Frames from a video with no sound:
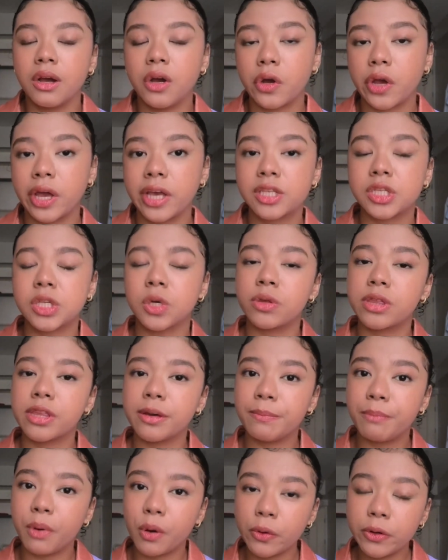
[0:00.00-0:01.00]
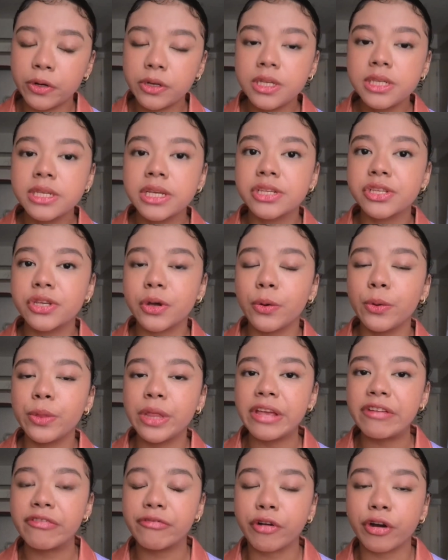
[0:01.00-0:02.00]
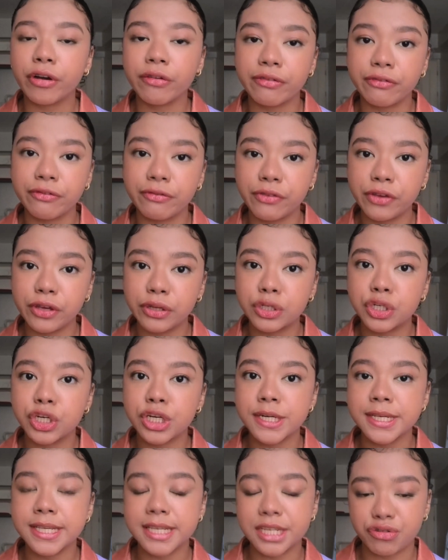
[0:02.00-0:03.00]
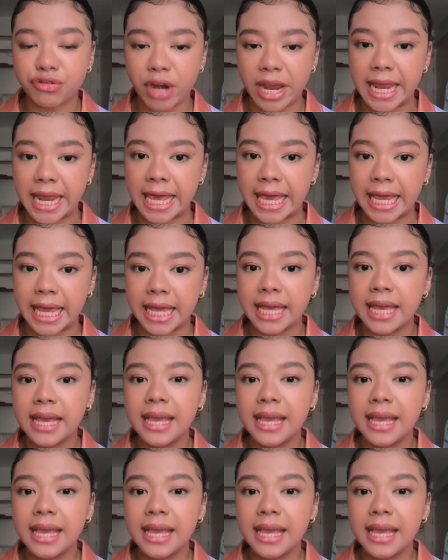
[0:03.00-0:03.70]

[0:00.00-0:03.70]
Okay, so the bonus is only for futures trading.